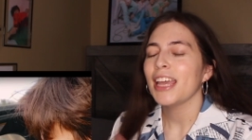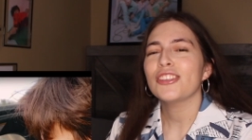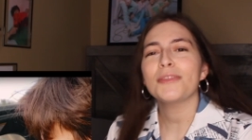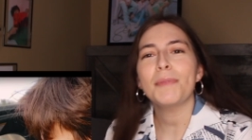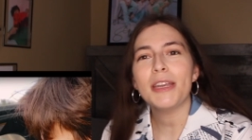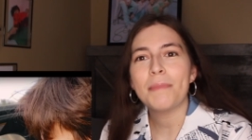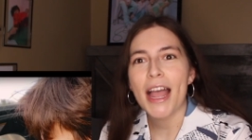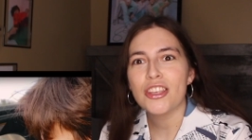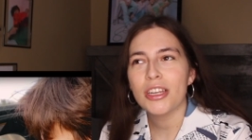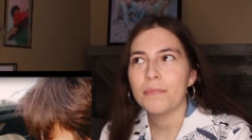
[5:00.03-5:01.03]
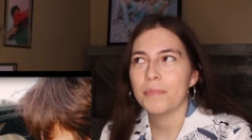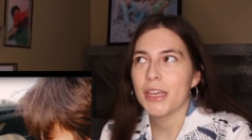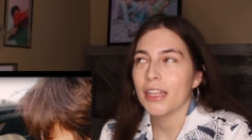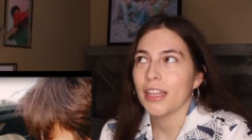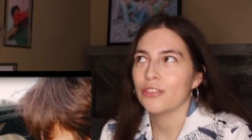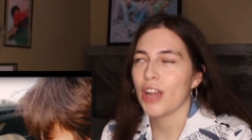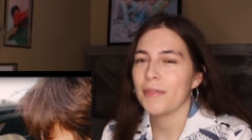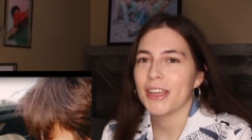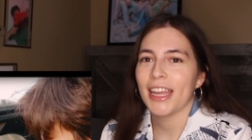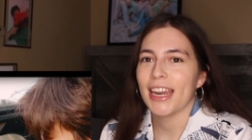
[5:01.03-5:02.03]
just imagine being like
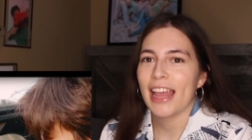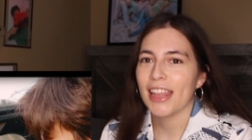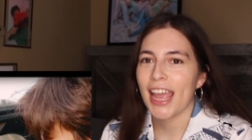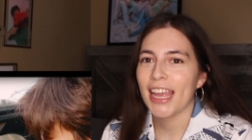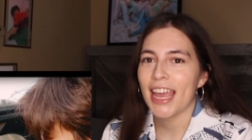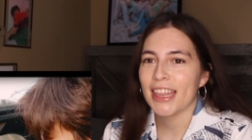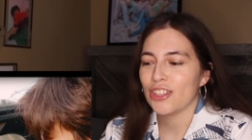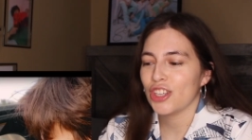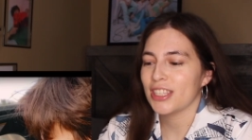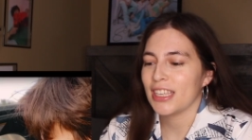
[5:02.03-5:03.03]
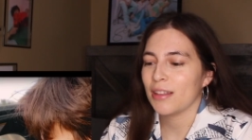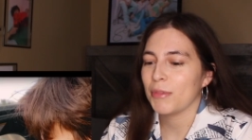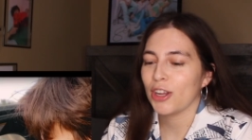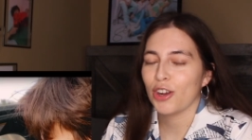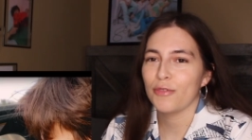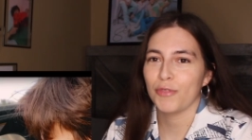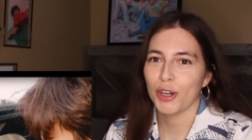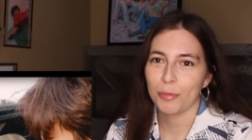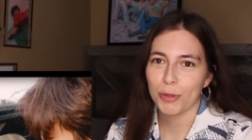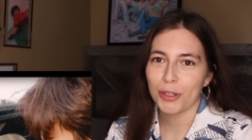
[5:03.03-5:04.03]
driving in L A and then just seeing them in a
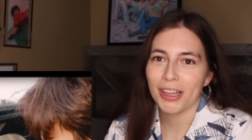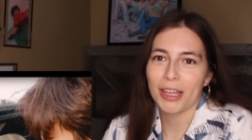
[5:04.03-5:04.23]
convertible.